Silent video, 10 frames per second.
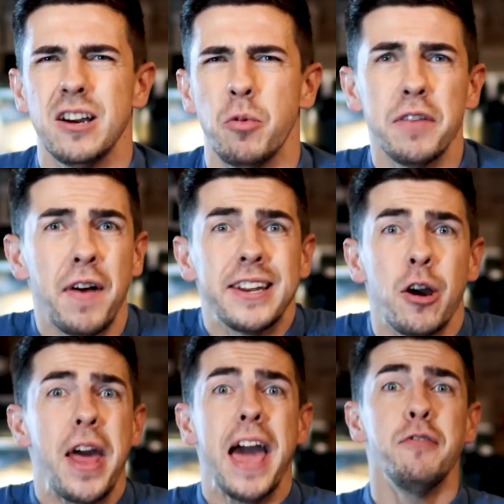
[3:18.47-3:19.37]
what if I
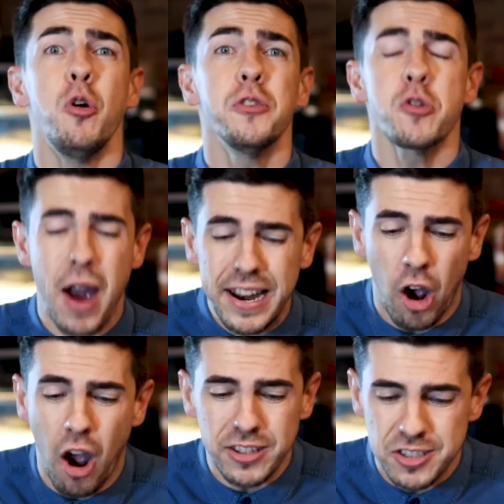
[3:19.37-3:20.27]
don't have all the right
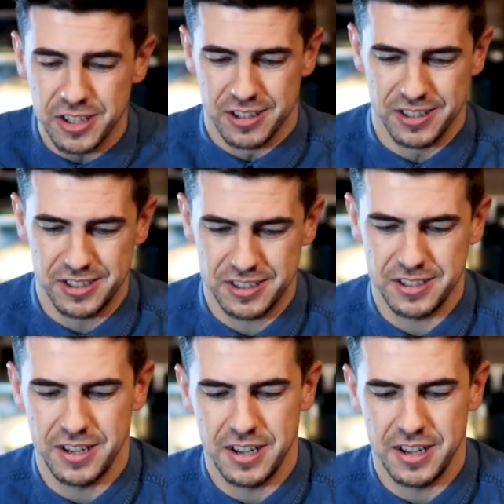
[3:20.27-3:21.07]
answers?